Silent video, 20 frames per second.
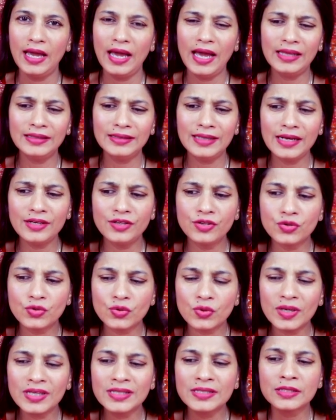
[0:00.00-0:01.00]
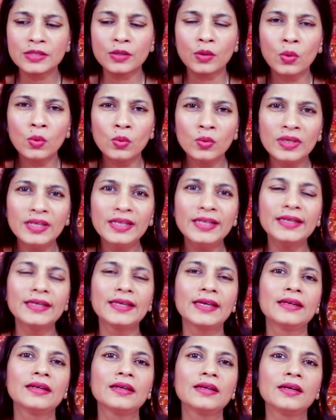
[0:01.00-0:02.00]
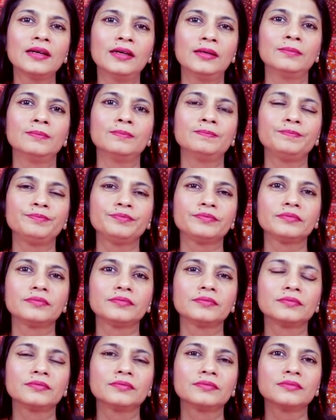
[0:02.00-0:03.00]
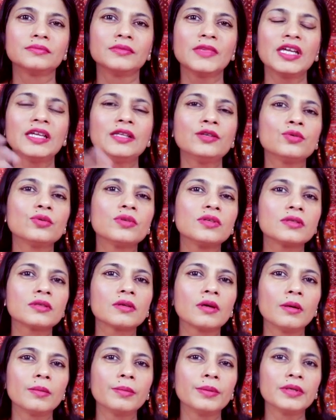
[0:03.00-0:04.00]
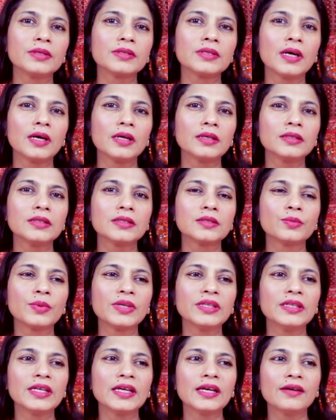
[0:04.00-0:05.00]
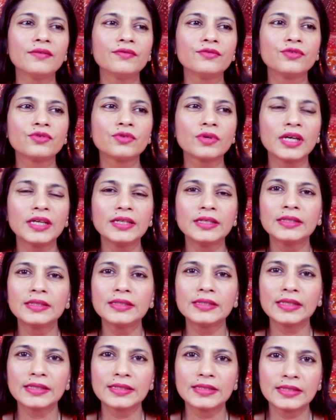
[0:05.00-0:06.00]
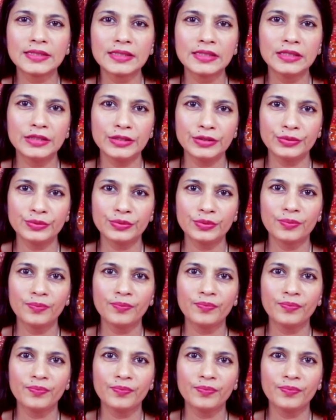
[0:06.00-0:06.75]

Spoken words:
And that trust only can come into the Scorpio's heart is when they have tried and tested you.